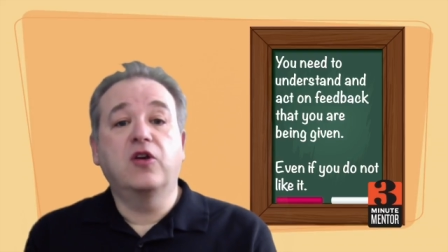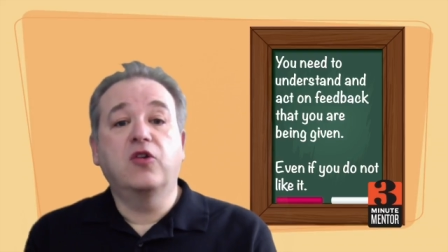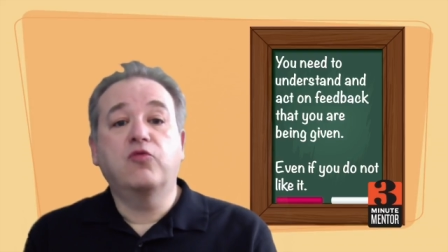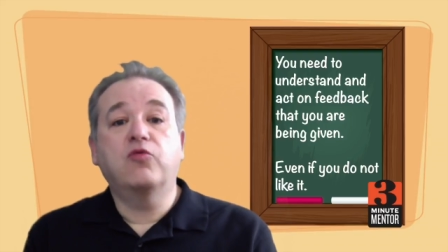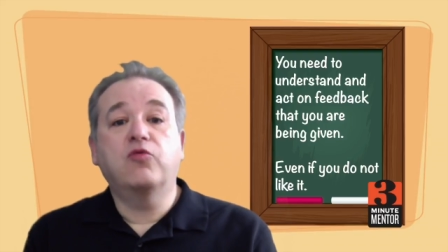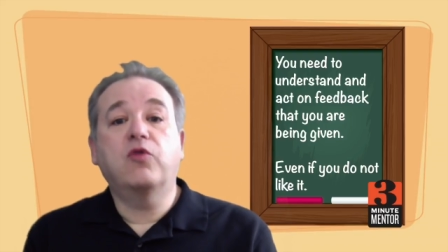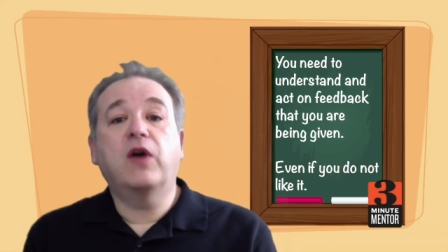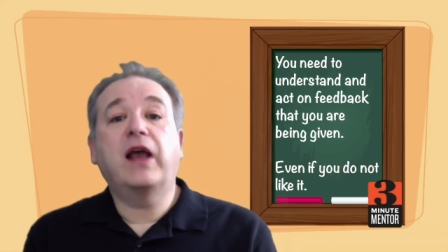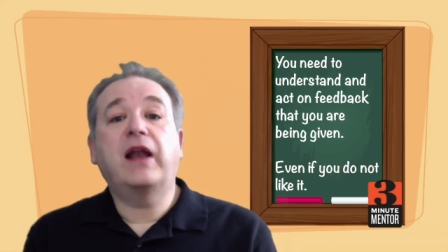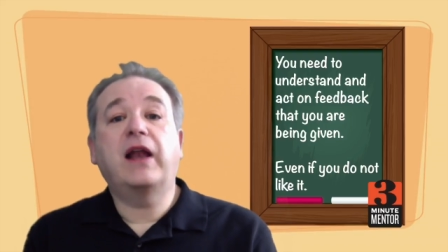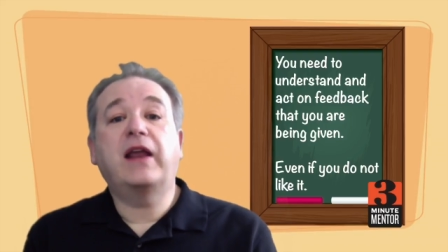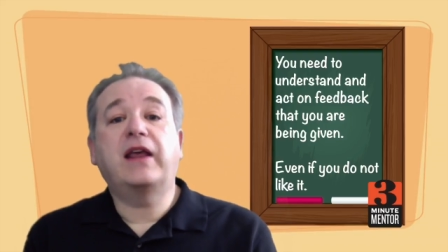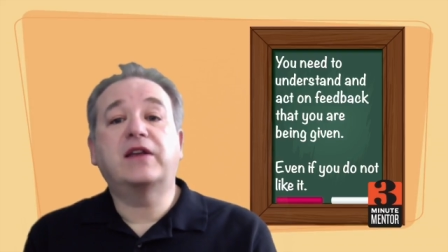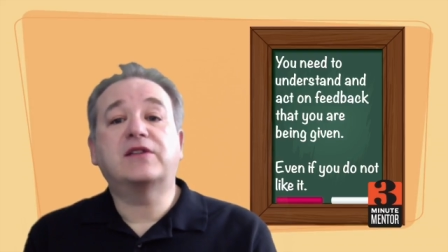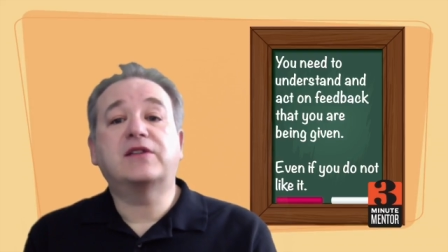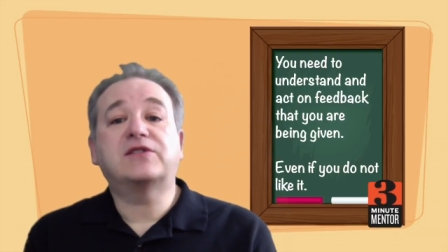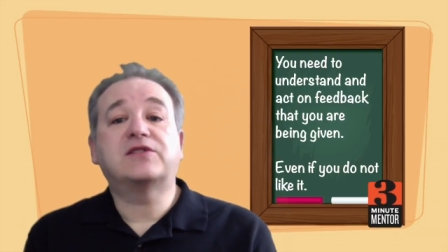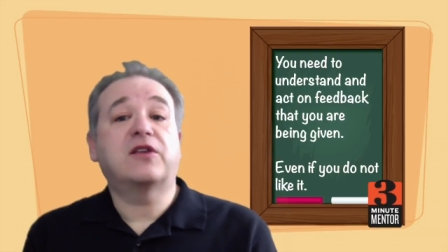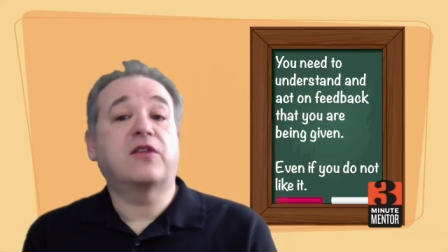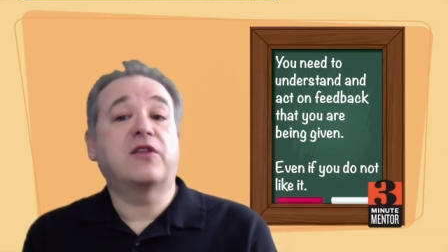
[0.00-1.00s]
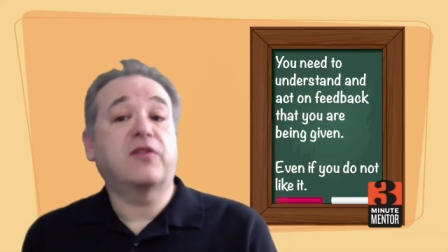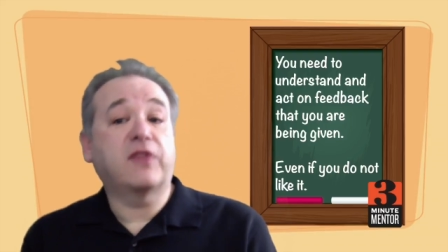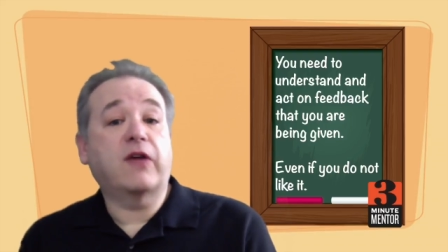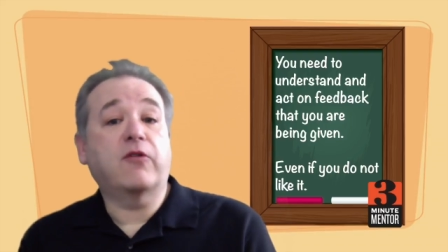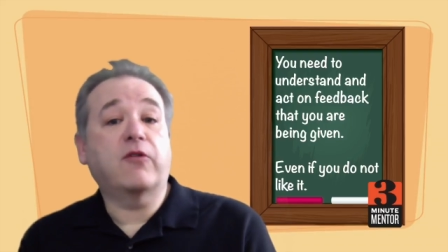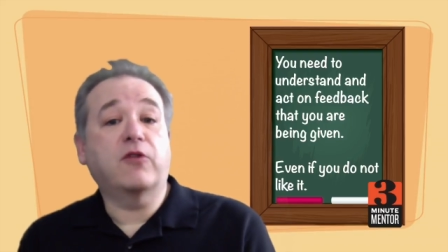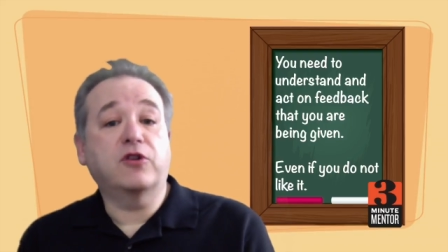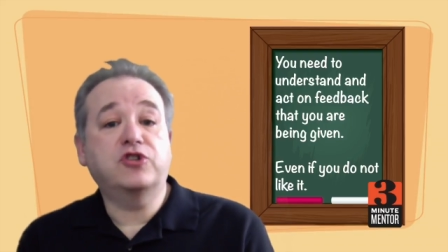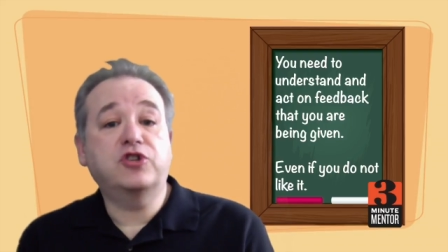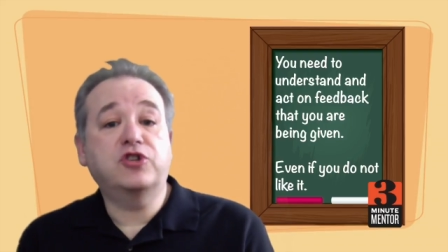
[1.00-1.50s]
Rarely it's that
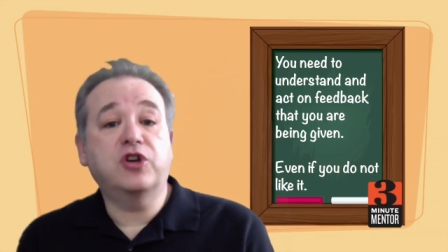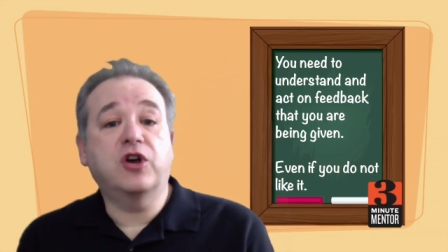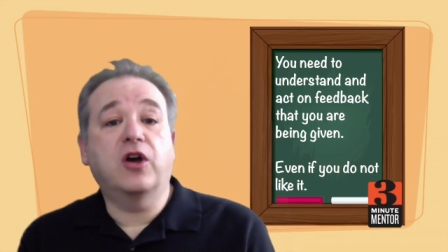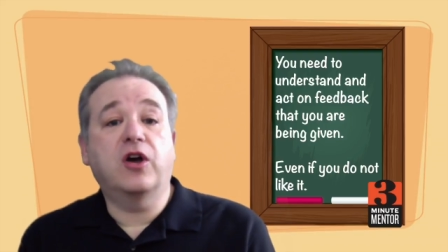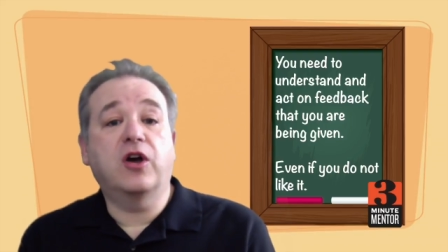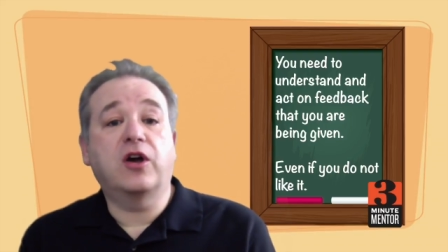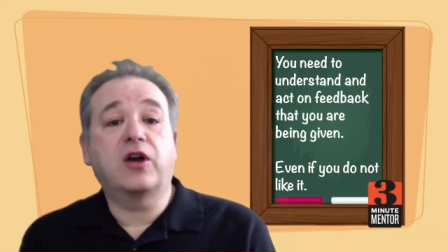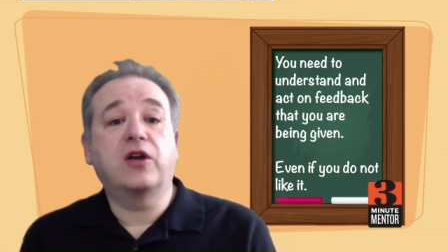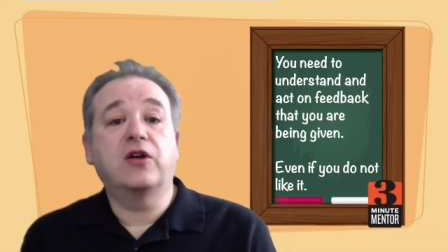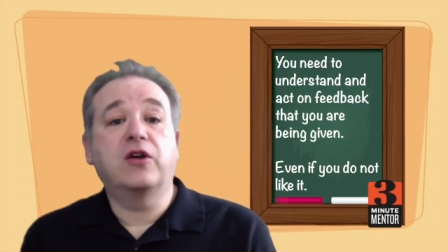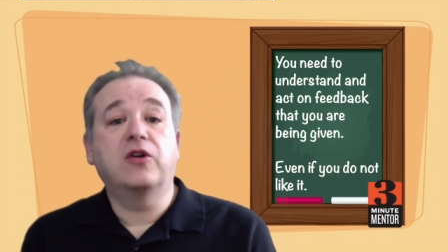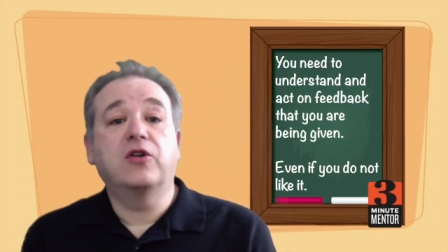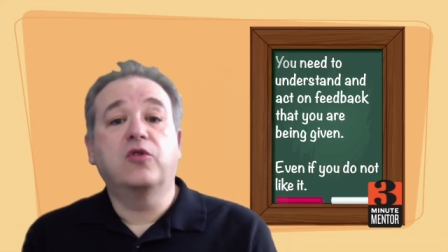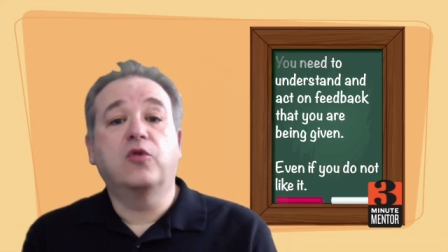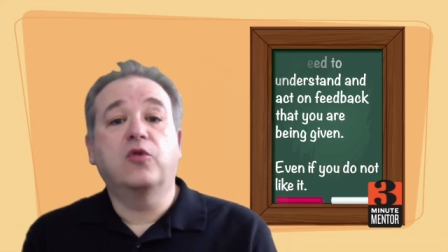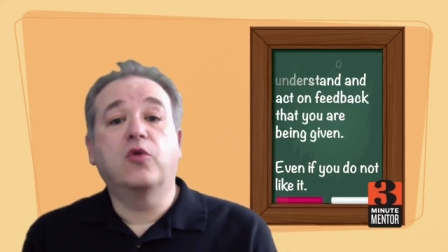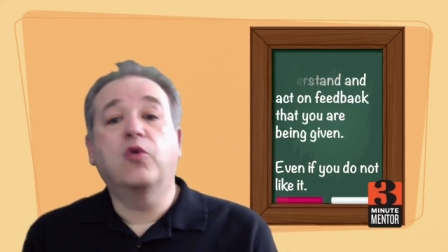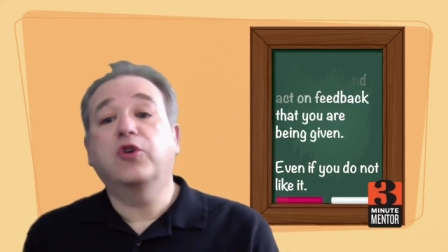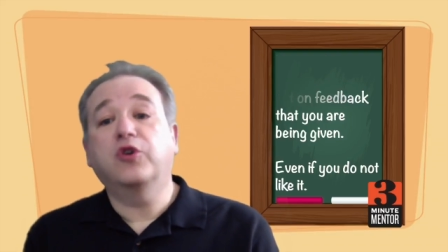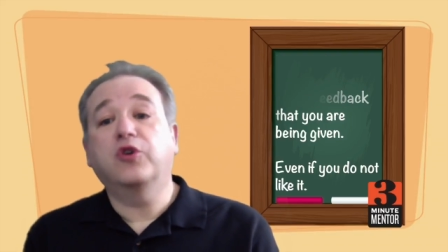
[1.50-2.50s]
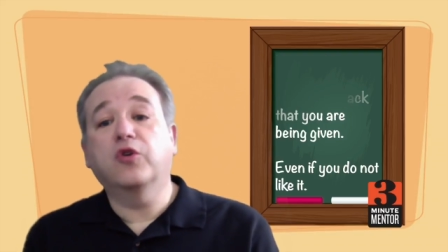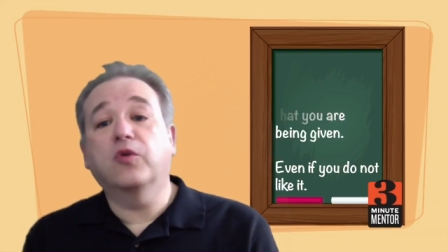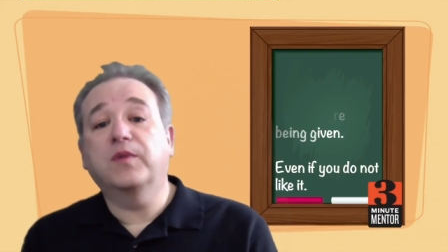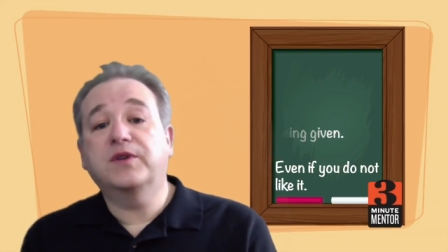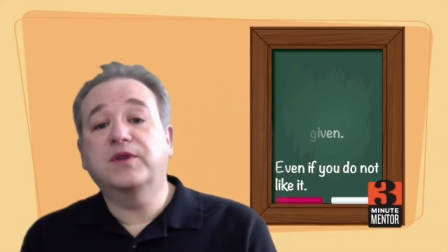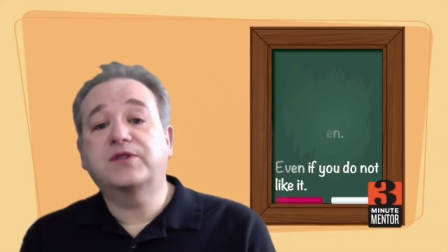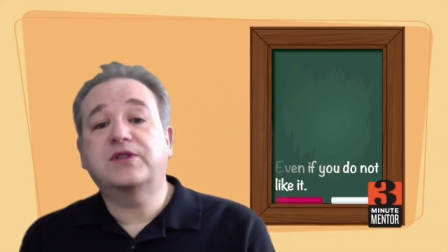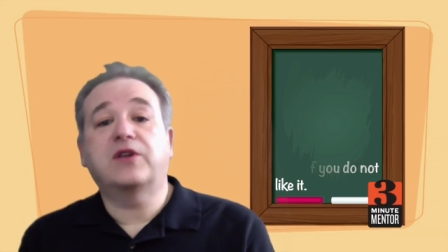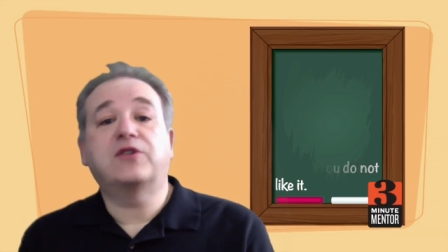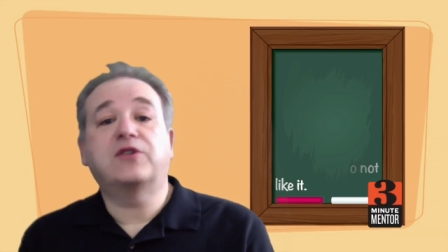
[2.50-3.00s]
they're a jerk or you're
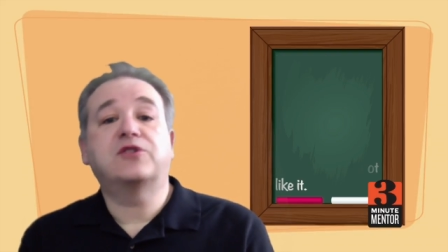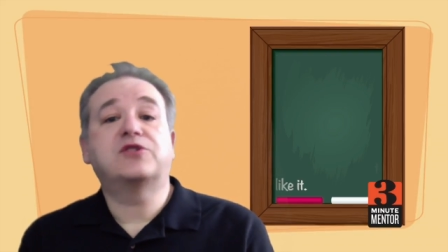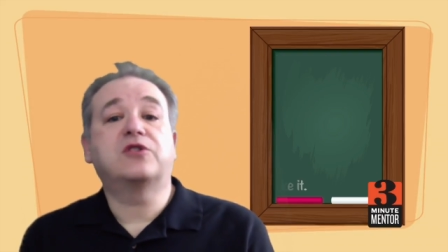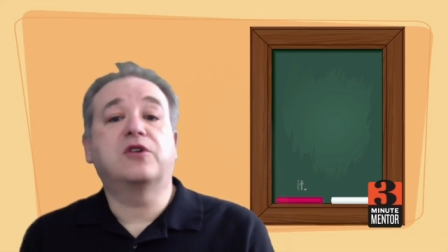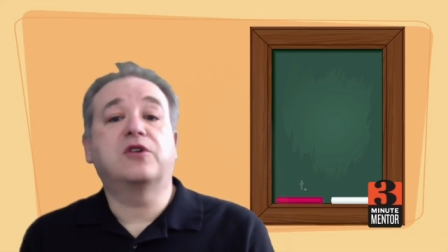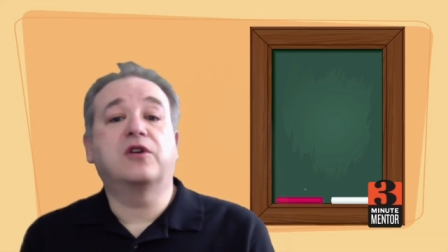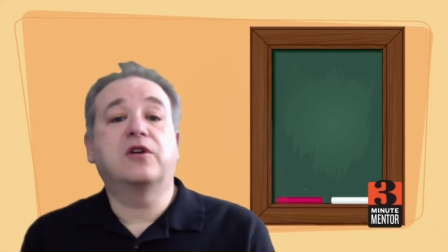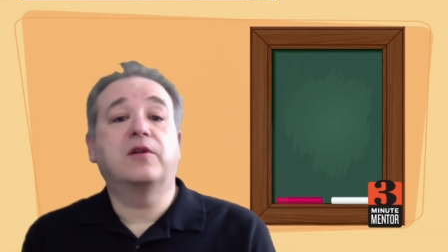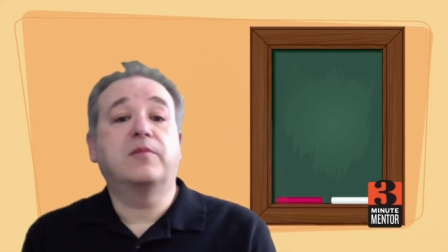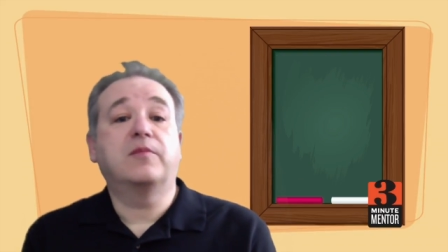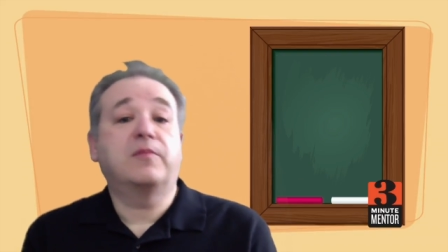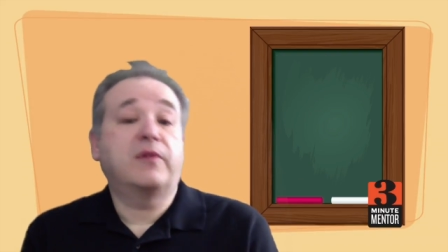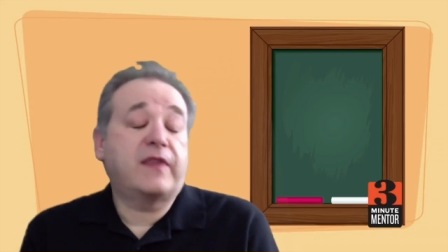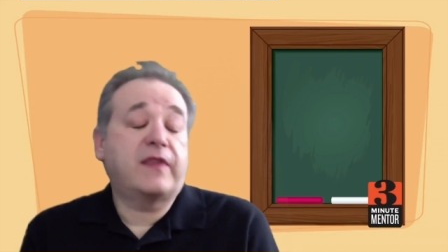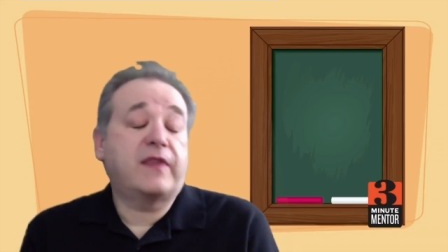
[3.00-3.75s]
misunderstood, but